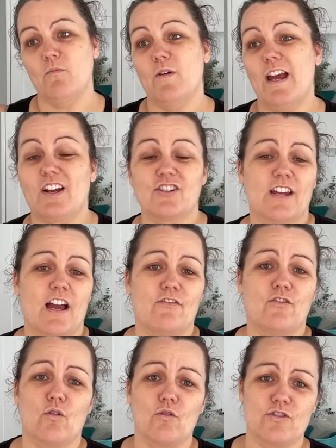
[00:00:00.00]
We actually
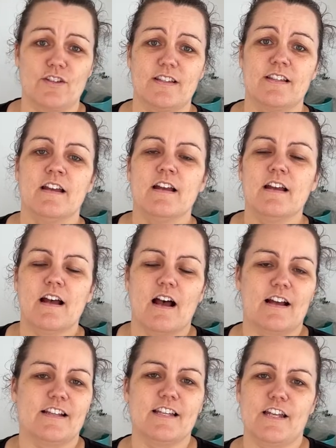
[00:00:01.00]
have gorgeous
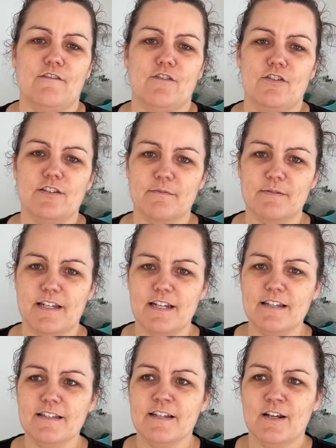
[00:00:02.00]
city views
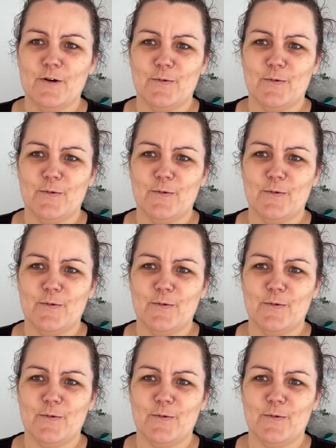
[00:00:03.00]
upstairs,